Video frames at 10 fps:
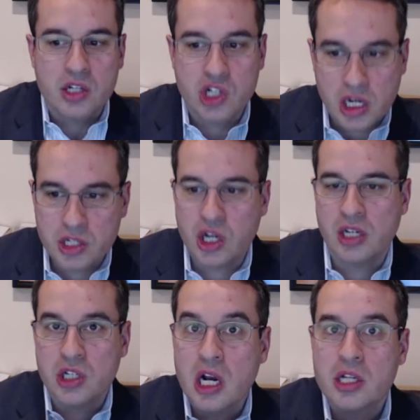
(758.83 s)
Chugga
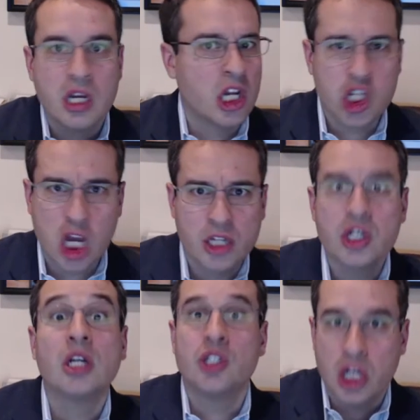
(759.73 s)
chugga chugga chugga chugga
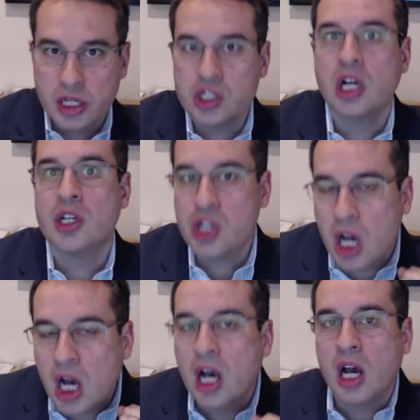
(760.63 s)
chugga chugga chugga
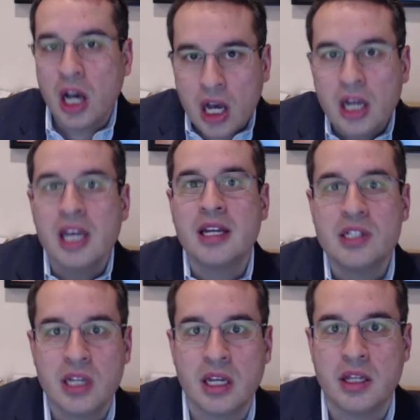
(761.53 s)

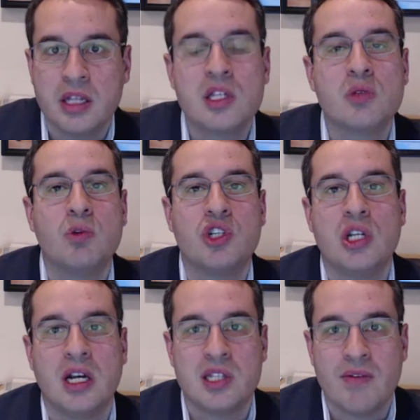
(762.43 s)
chuggington. This is what
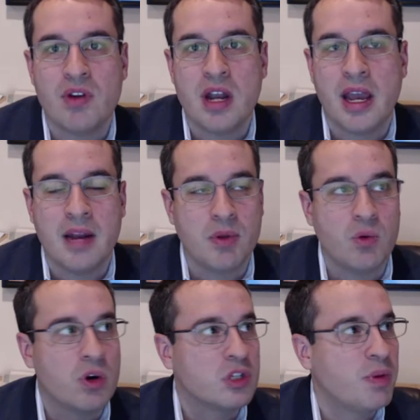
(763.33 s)
she does every night. I'm the
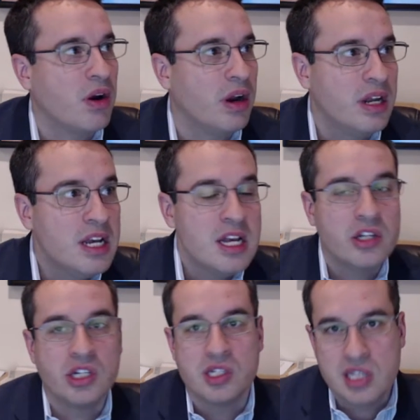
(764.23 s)
worst parent.
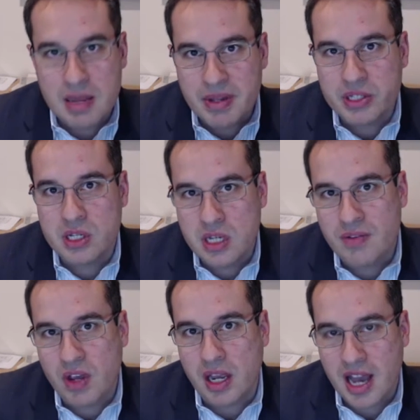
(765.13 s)
She gets 10 minutes of
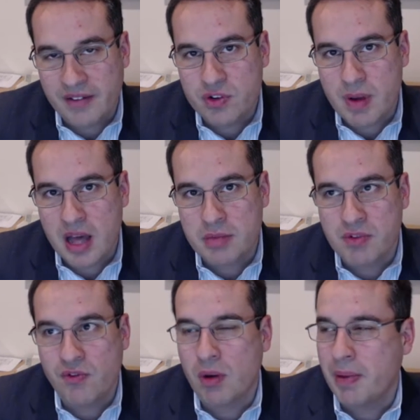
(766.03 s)
TV after bath
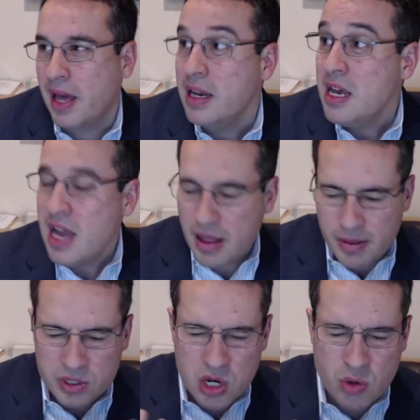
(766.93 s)
and before bed. And
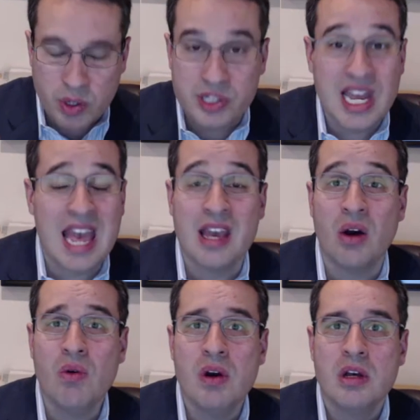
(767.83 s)
then there's a new one,
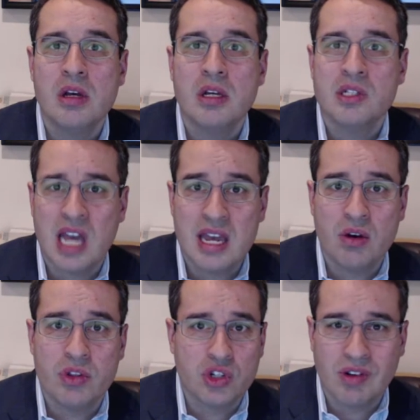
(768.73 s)
Teo
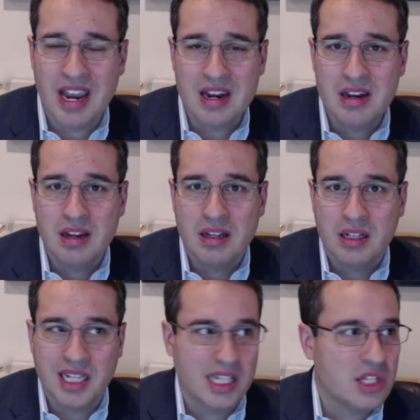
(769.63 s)
the Train.
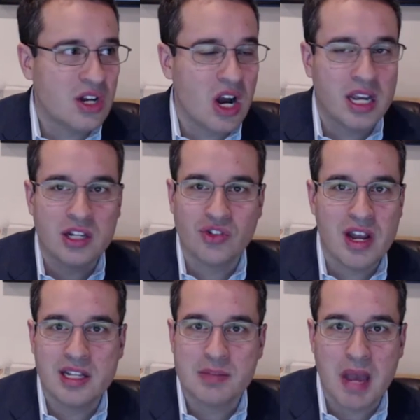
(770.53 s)
Like these talking
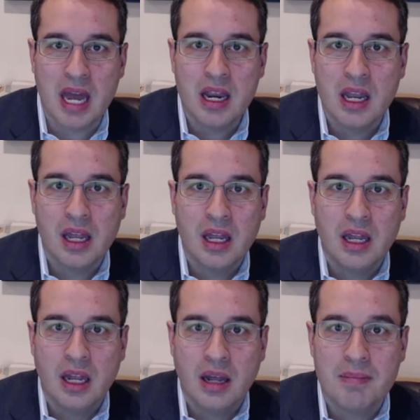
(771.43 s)
trains, man.
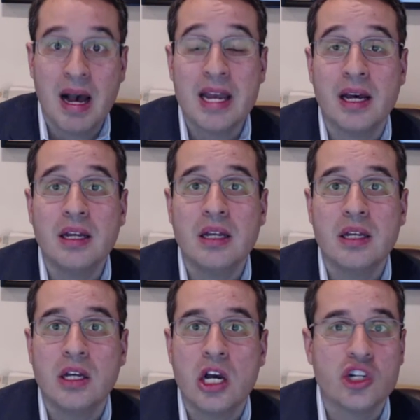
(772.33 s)
Maya,
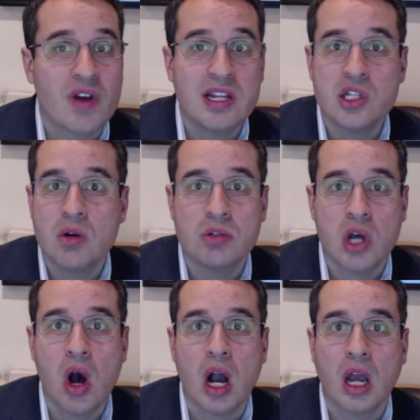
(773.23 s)
trains don't
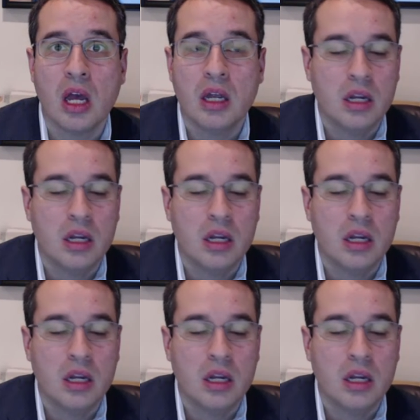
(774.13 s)
talk.